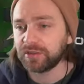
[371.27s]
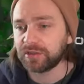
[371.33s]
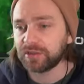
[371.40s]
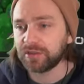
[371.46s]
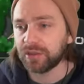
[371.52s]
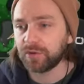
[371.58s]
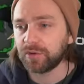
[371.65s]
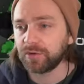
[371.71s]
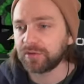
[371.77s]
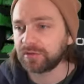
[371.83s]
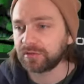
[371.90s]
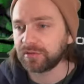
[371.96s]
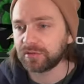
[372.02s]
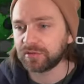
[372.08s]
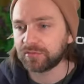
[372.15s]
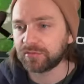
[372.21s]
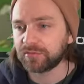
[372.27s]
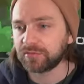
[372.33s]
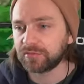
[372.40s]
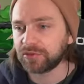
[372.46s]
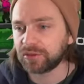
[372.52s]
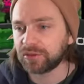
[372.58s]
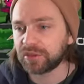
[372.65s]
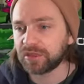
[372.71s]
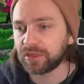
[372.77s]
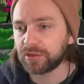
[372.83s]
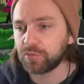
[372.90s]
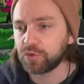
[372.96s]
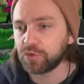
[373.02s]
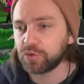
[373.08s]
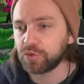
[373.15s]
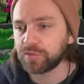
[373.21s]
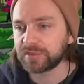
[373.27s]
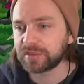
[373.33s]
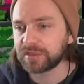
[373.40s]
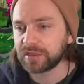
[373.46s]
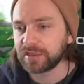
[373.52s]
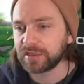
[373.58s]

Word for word: You know, looking at the moves,